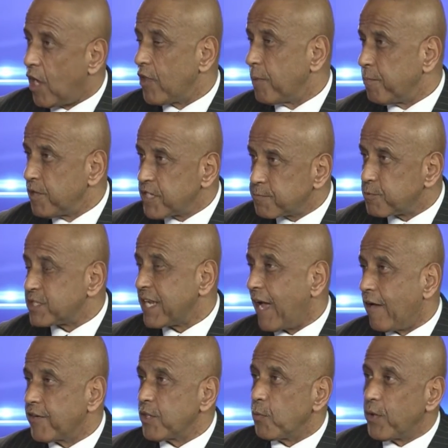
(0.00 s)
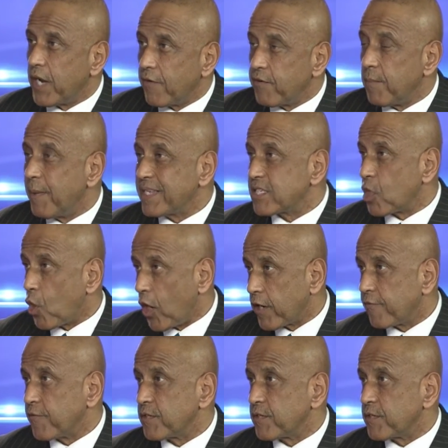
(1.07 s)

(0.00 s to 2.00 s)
all the police brutality and whatever, it makes it harder